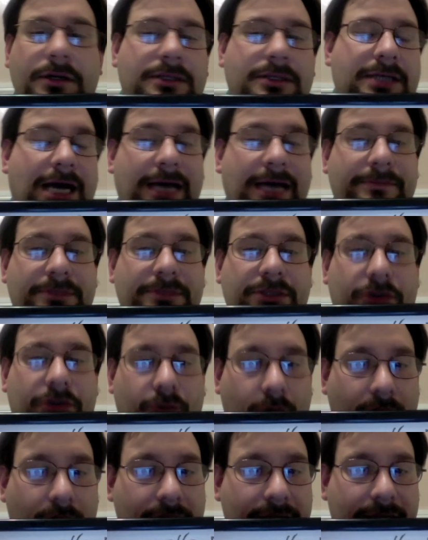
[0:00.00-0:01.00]
times the
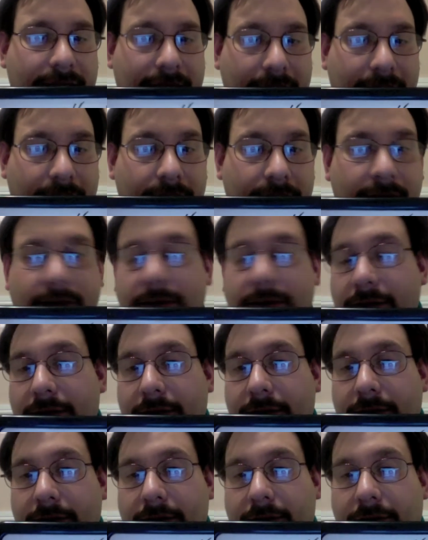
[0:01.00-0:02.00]
quantity
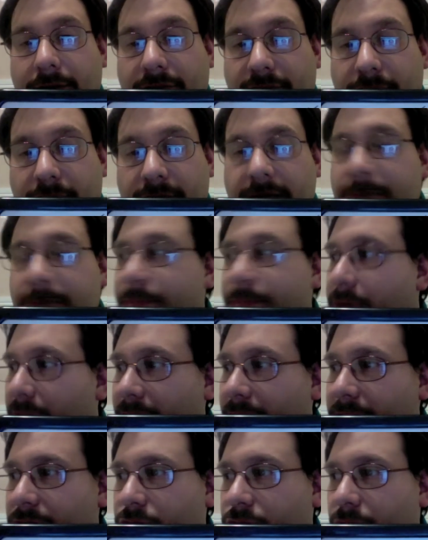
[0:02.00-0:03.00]
3
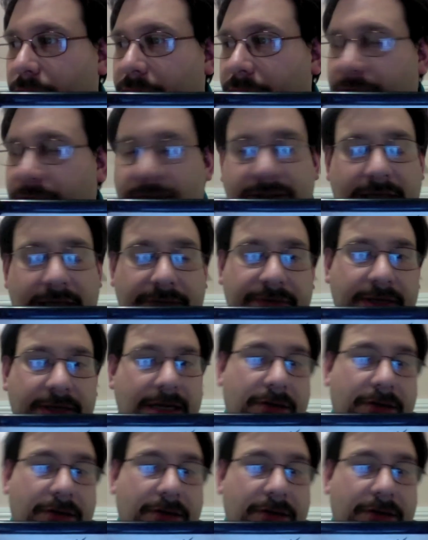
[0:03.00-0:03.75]
plus square root of 7.